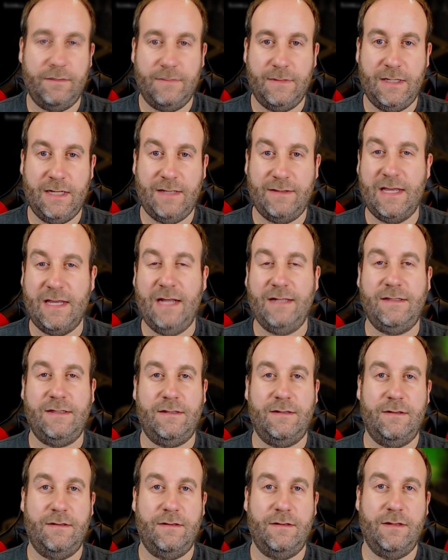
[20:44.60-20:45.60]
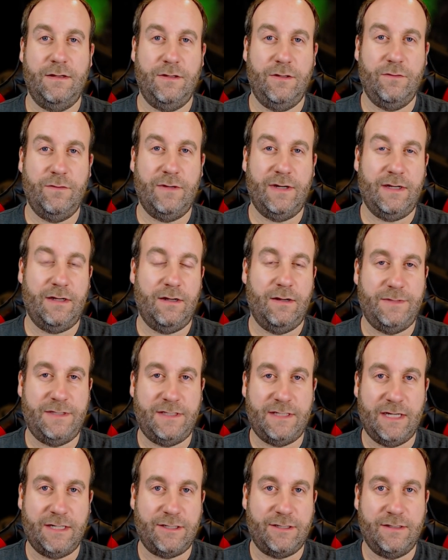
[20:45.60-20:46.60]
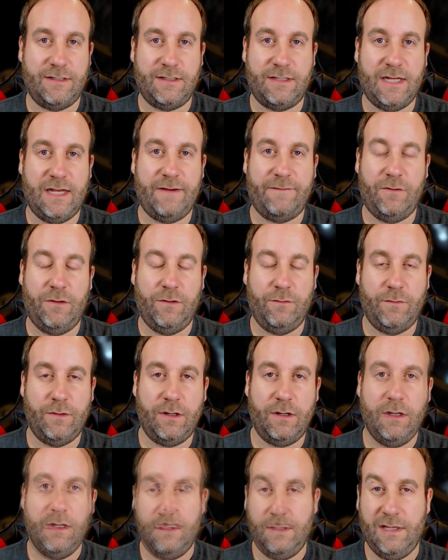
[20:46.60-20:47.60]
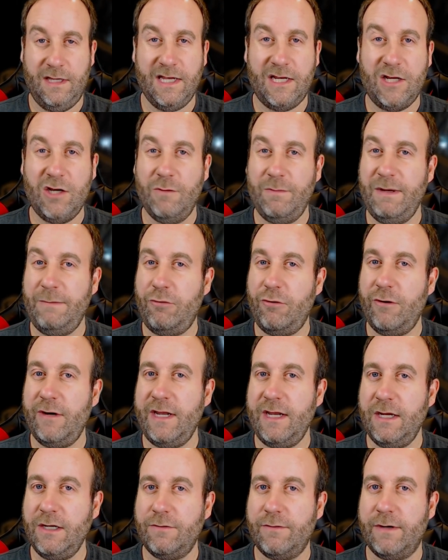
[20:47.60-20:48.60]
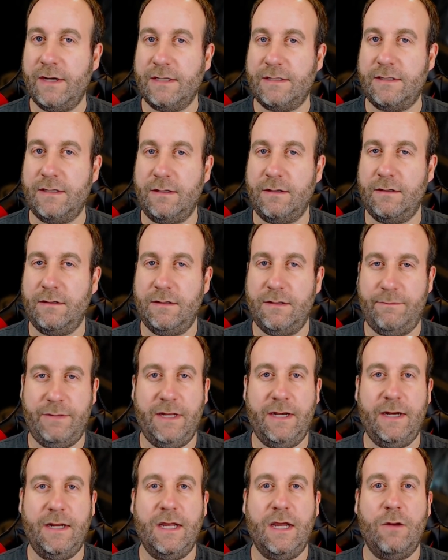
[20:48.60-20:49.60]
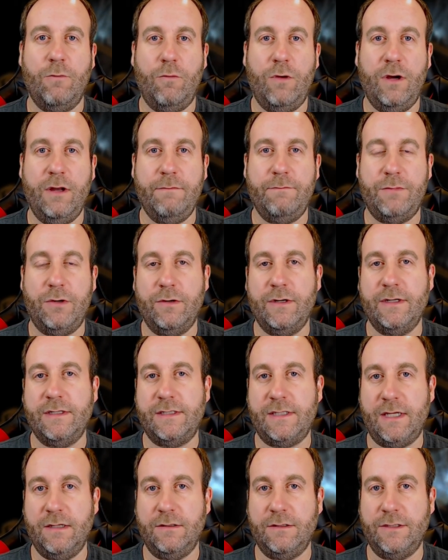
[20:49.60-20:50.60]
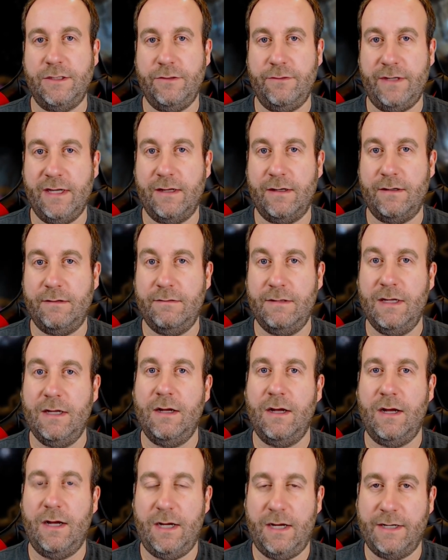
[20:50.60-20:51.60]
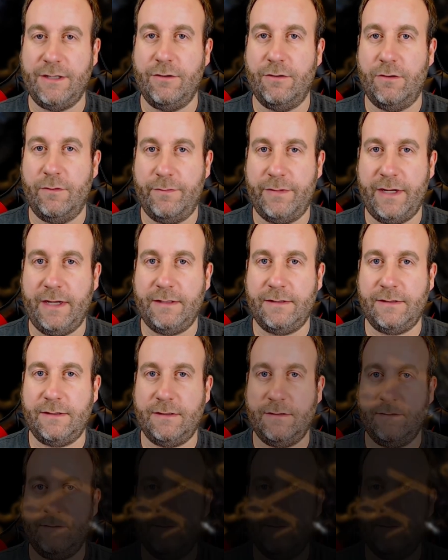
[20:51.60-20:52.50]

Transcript: And that's the new Obsession Staff Runeword. It could be pretty interesting depending on what bonus skills you get on your base.